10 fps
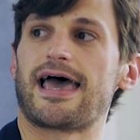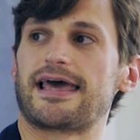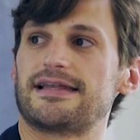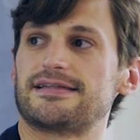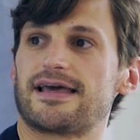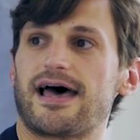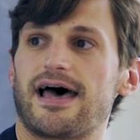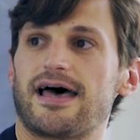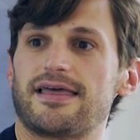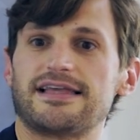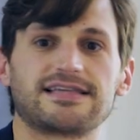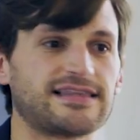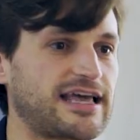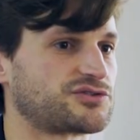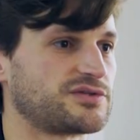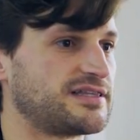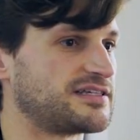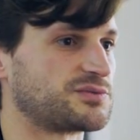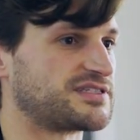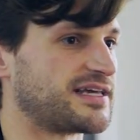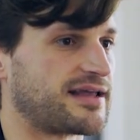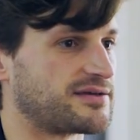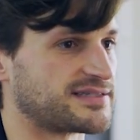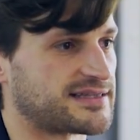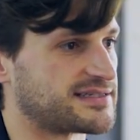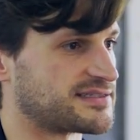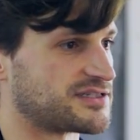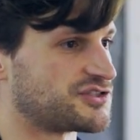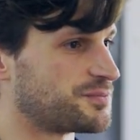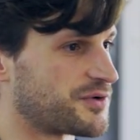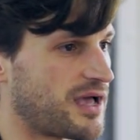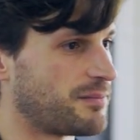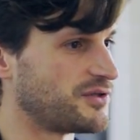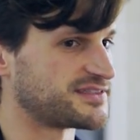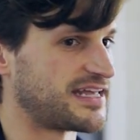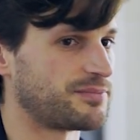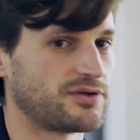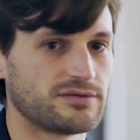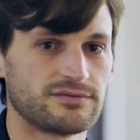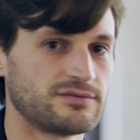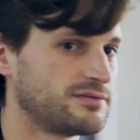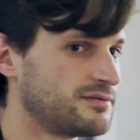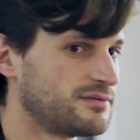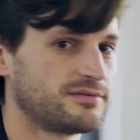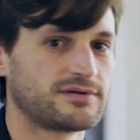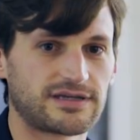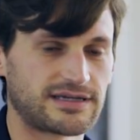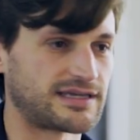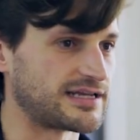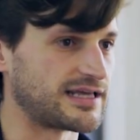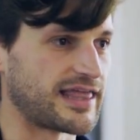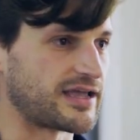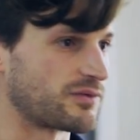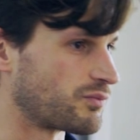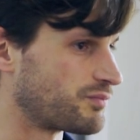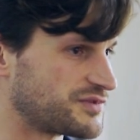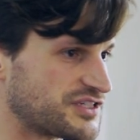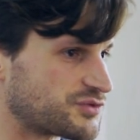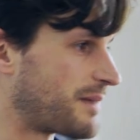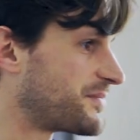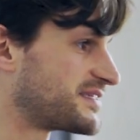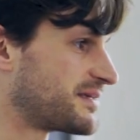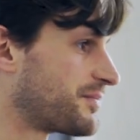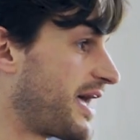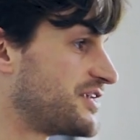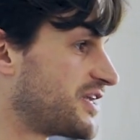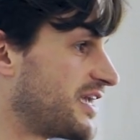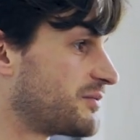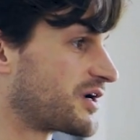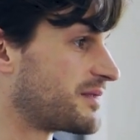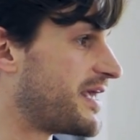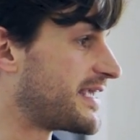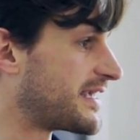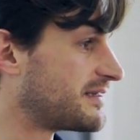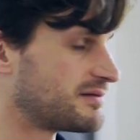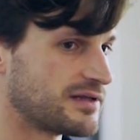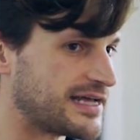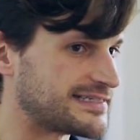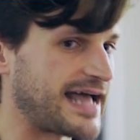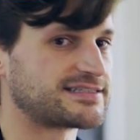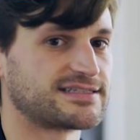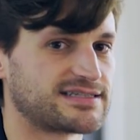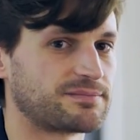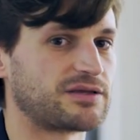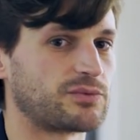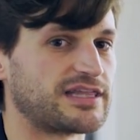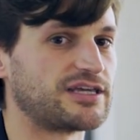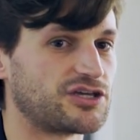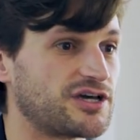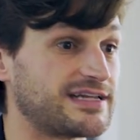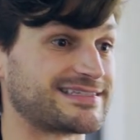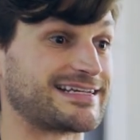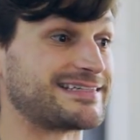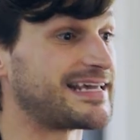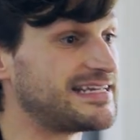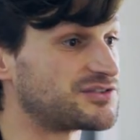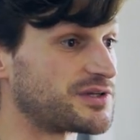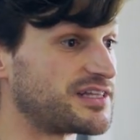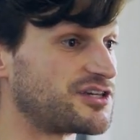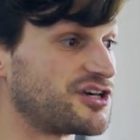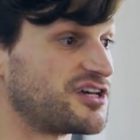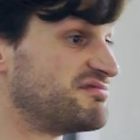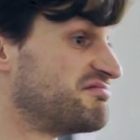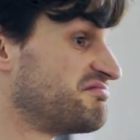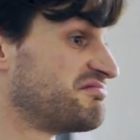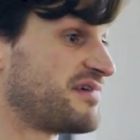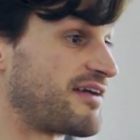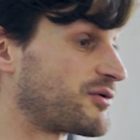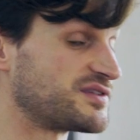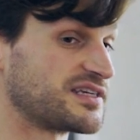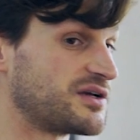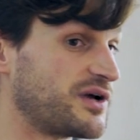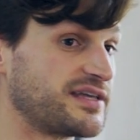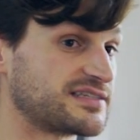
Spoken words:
And intellectually, this was it. I was like, this is a super humble staple. Gonna disrupt this supply chain. We're gonna make it attached to something really good. It's gonna taste really good. Everyone's gonna win.